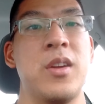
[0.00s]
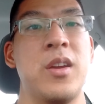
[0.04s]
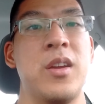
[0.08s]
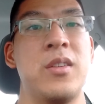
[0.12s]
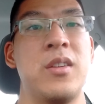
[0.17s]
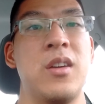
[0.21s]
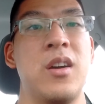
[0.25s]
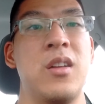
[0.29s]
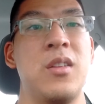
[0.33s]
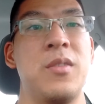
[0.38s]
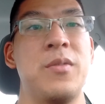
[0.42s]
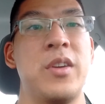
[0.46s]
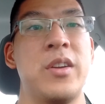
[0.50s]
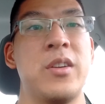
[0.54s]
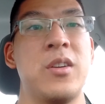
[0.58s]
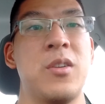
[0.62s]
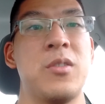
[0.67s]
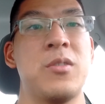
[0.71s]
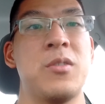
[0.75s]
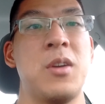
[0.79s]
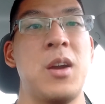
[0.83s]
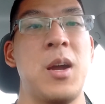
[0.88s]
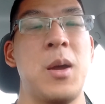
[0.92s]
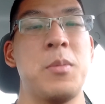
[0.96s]
And elevating
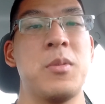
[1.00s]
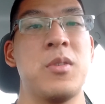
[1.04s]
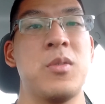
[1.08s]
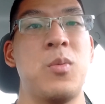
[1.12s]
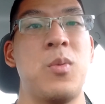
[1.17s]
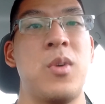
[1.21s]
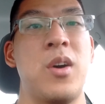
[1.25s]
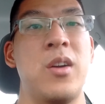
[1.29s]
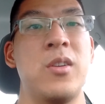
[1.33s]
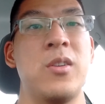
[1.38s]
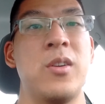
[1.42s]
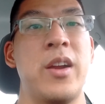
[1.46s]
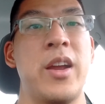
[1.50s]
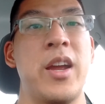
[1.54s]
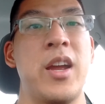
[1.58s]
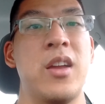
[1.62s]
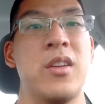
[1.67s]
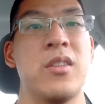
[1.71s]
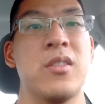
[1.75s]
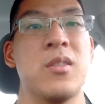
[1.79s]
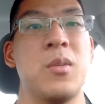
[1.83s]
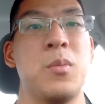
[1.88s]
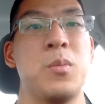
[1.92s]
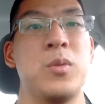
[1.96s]
your traps while your
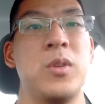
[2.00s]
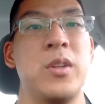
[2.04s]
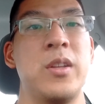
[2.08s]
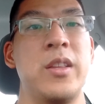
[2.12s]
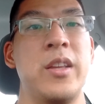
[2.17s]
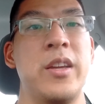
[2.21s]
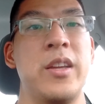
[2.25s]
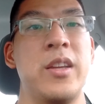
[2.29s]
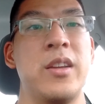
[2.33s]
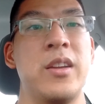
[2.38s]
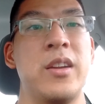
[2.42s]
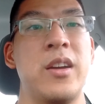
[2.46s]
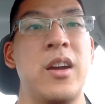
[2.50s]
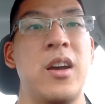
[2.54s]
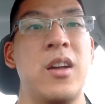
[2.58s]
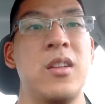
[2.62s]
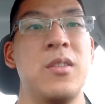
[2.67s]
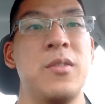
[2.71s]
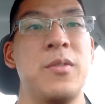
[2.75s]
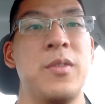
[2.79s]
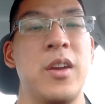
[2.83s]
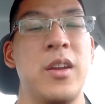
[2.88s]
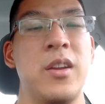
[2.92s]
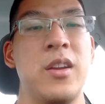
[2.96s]
hand's completely
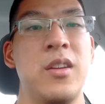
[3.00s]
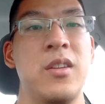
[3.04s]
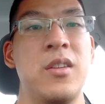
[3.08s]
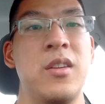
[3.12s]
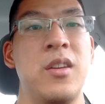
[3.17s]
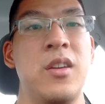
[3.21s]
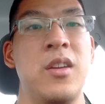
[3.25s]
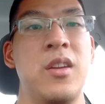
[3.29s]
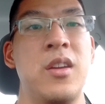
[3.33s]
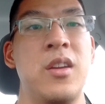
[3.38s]
elevated